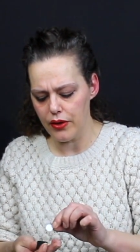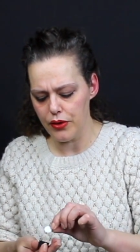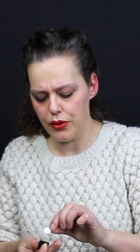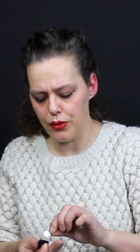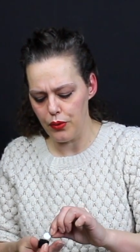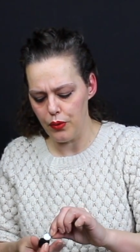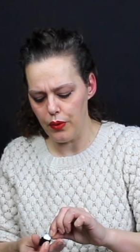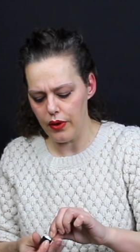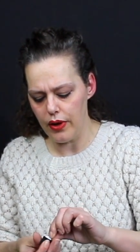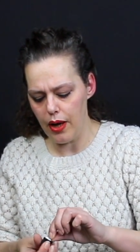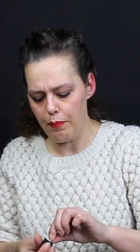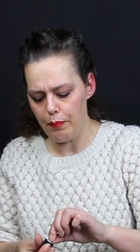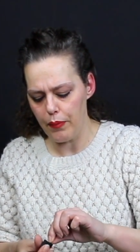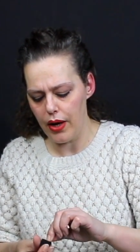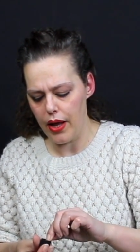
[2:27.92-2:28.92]
to
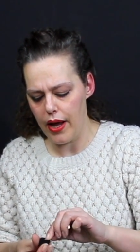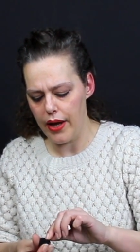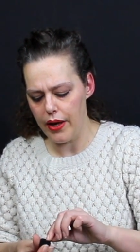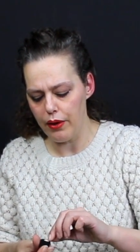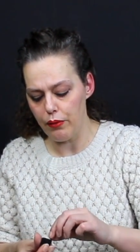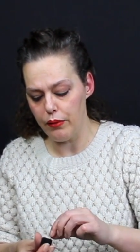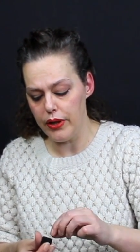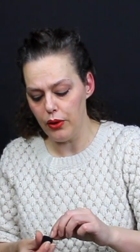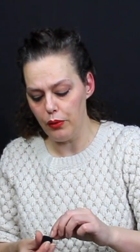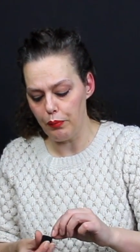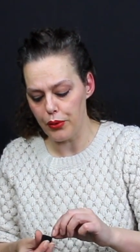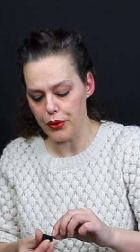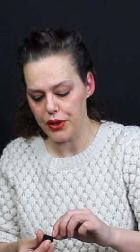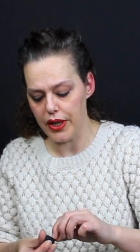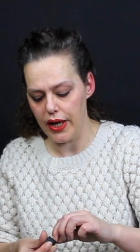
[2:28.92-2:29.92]
apply real
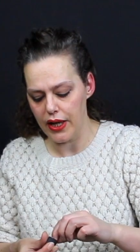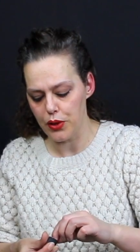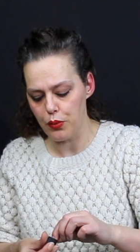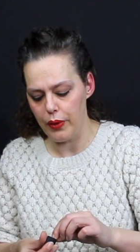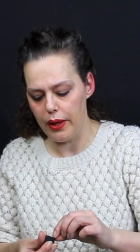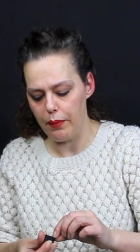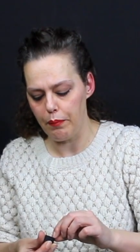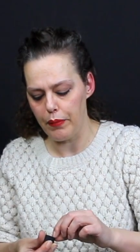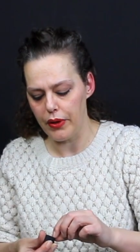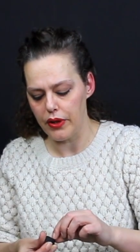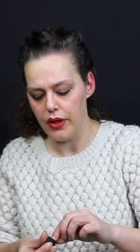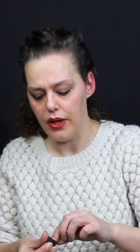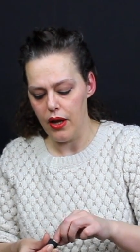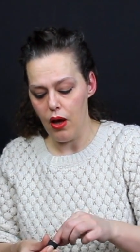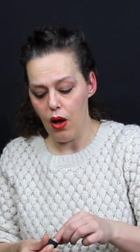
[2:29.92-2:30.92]
prosthetics with, but
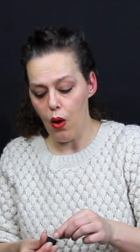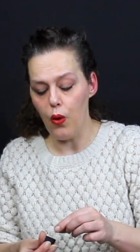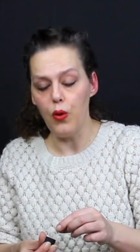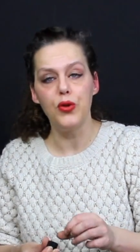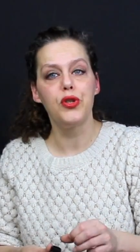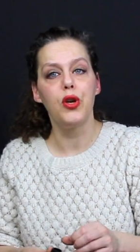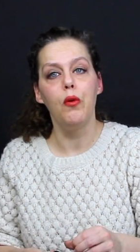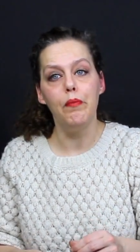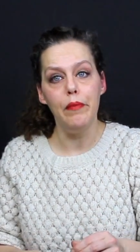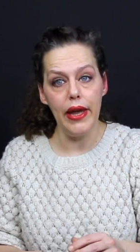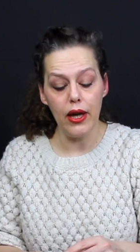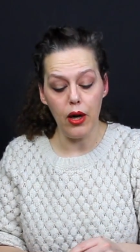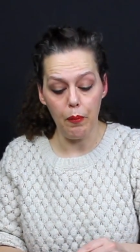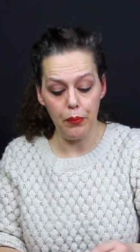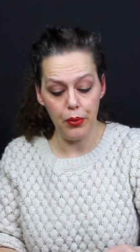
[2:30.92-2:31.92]
also
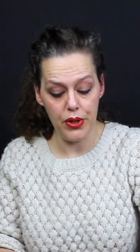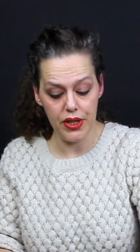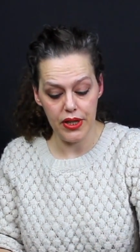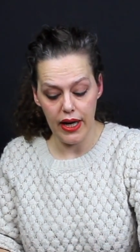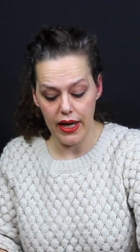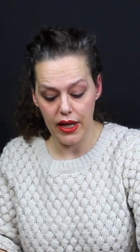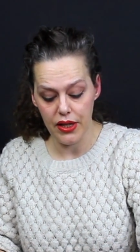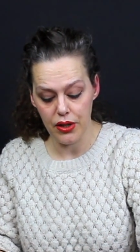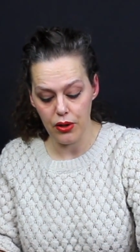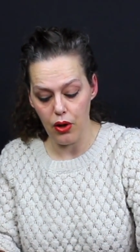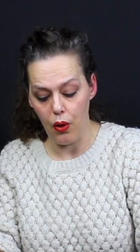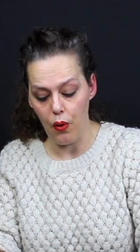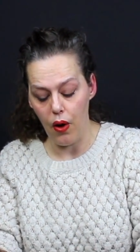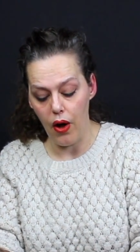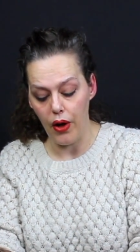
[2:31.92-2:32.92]
makeup prosthetics
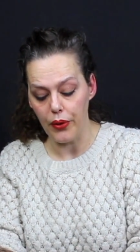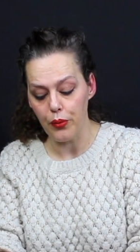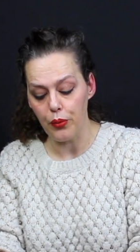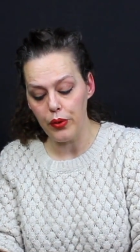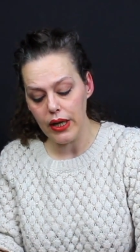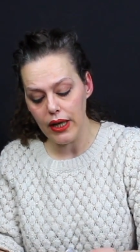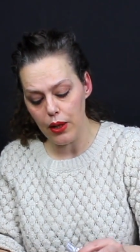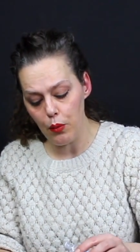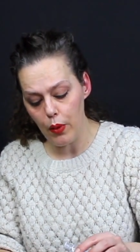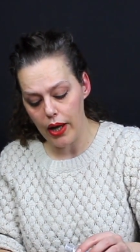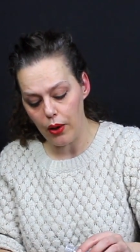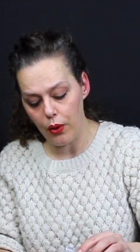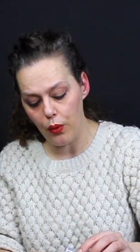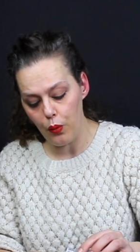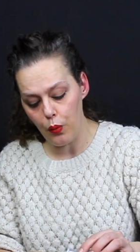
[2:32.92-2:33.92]
go on really
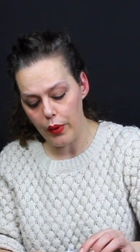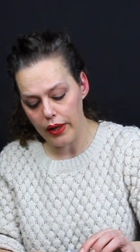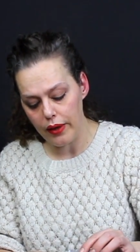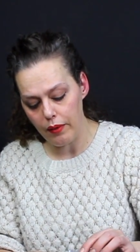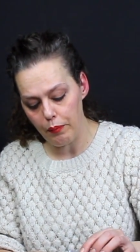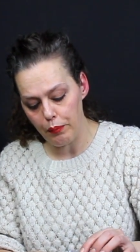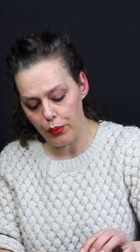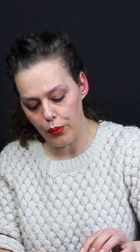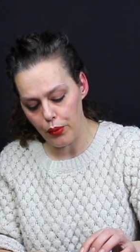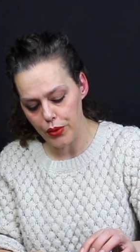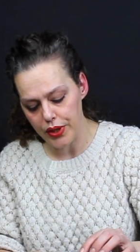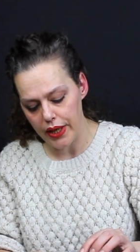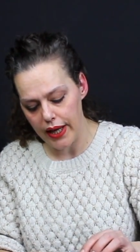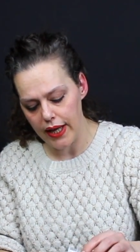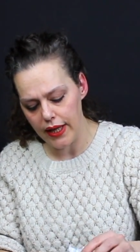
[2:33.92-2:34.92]
well with
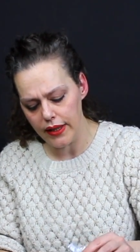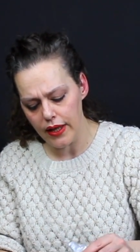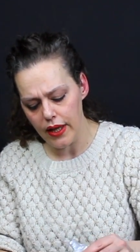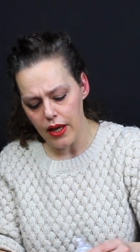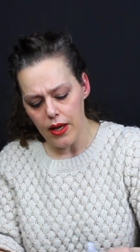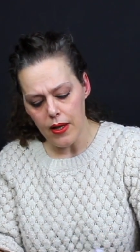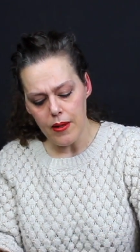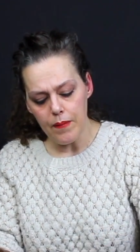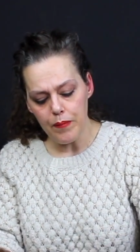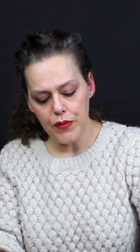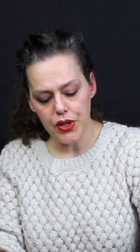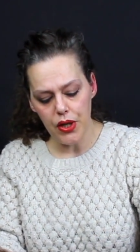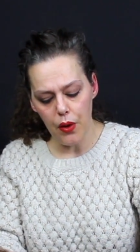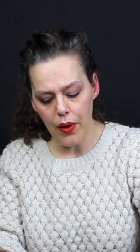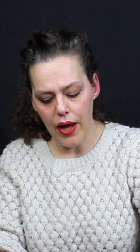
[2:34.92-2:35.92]
Prosade.
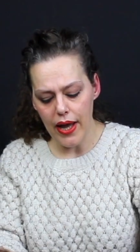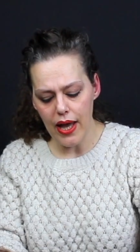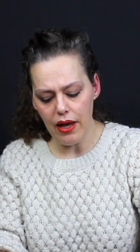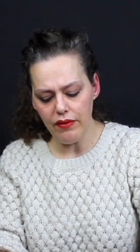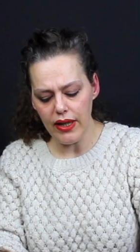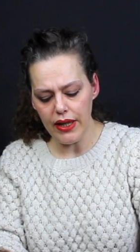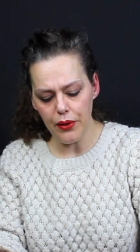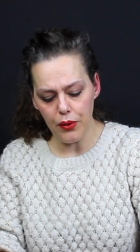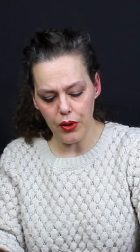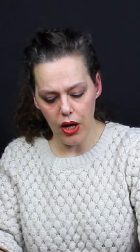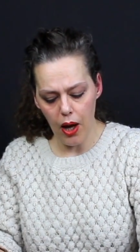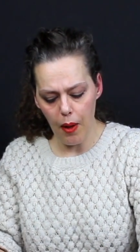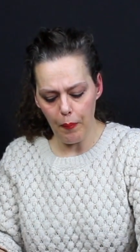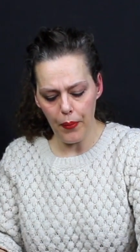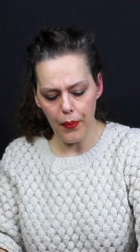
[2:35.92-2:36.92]
So I have a little
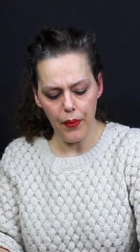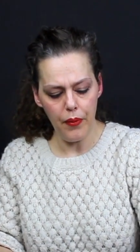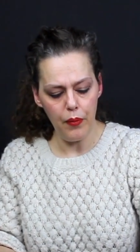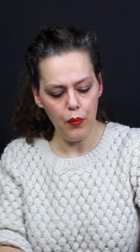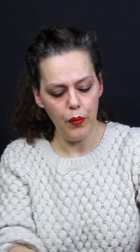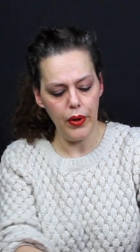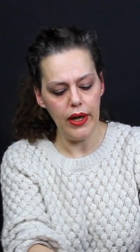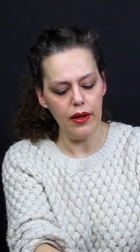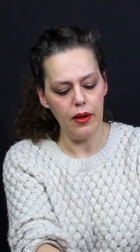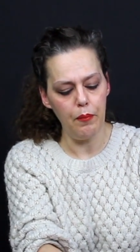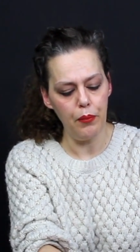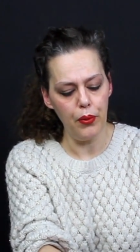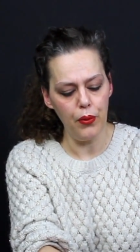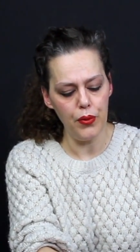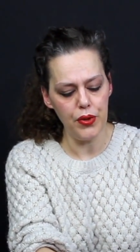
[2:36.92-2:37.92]
cup with
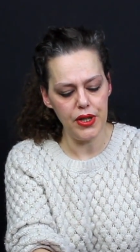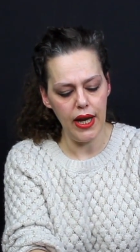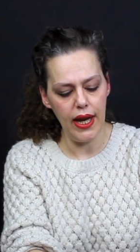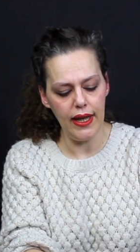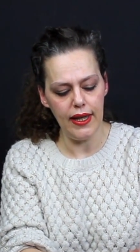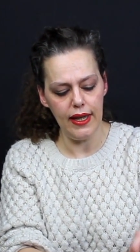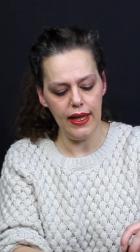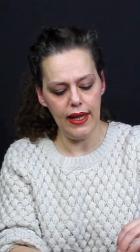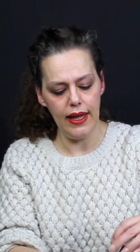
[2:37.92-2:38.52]
Prosade